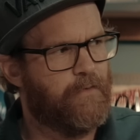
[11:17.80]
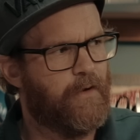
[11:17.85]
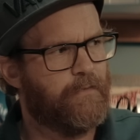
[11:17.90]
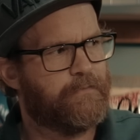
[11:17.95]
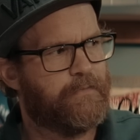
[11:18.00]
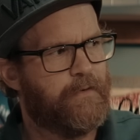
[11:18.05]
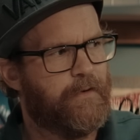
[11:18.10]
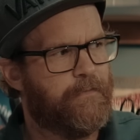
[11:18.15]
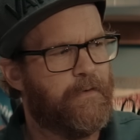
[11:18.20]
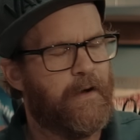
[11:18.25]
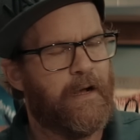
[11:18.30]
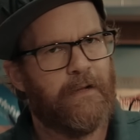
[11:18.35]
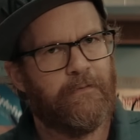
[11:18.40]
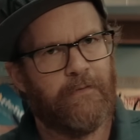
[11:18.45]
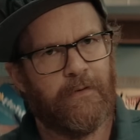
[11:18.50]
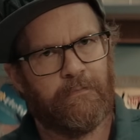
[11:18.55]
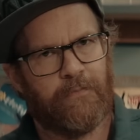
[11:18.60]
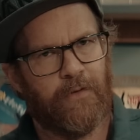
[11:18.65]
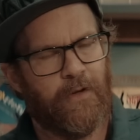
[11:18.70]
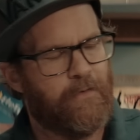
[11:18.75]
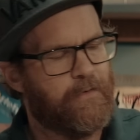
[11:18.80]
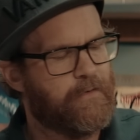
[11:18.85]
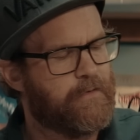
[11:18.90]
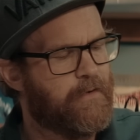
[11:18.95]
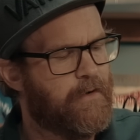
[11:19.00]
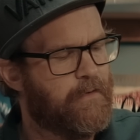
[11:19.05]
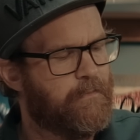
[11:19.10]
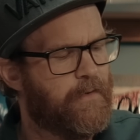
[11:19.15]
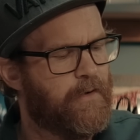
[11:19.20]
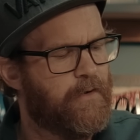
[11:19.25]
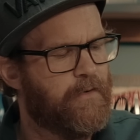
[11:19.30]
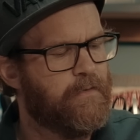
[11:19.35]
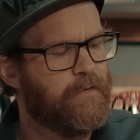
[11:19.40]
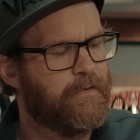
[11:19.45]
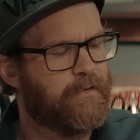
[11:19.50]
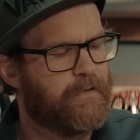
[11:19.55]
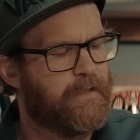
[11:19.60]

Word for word: The rotary valve and blower combo